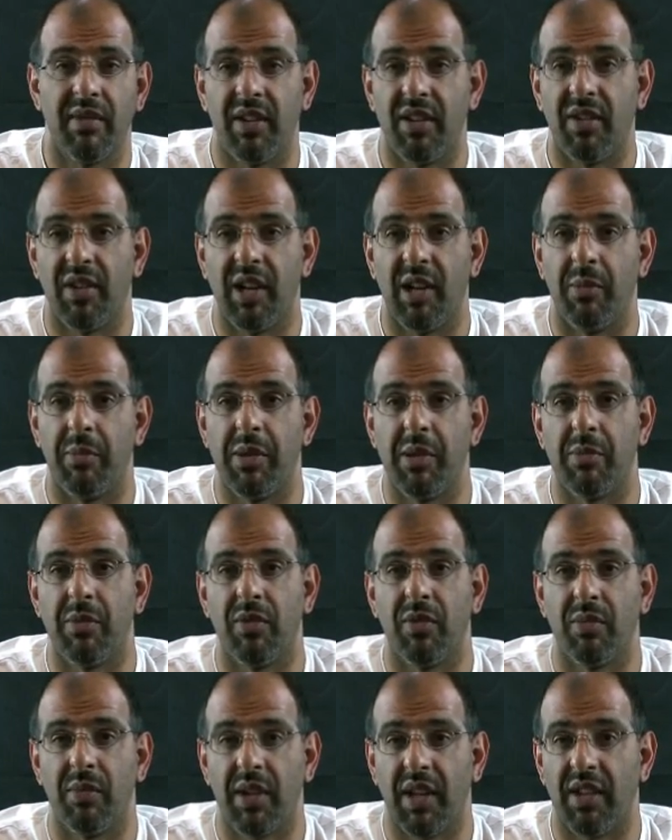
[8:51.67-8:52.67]
help
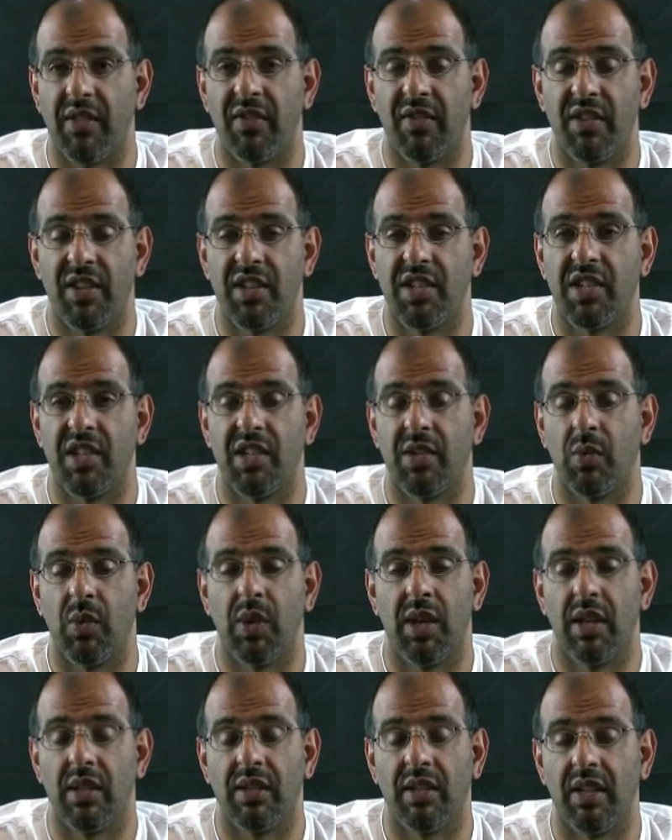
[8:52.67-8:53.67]
people get decision.
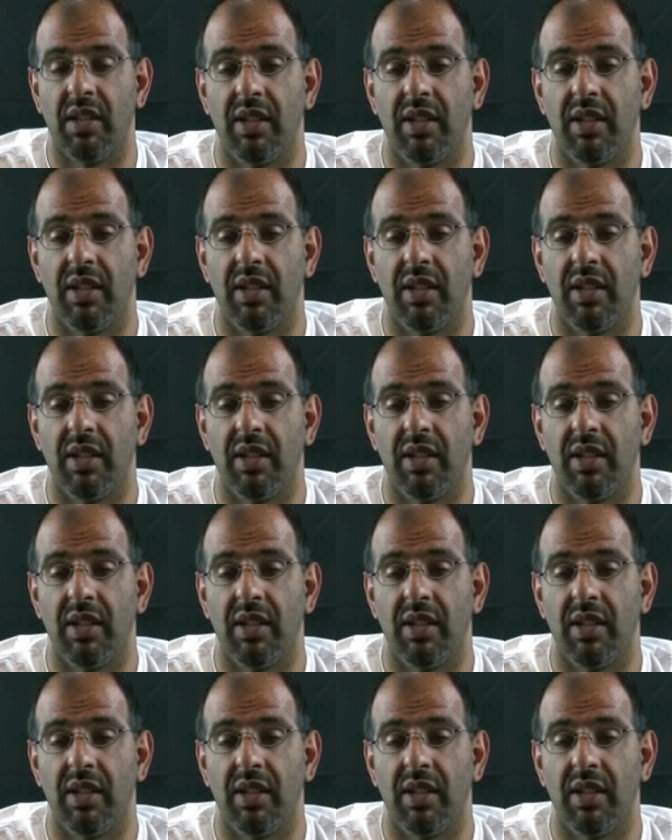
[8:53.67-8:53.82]
5.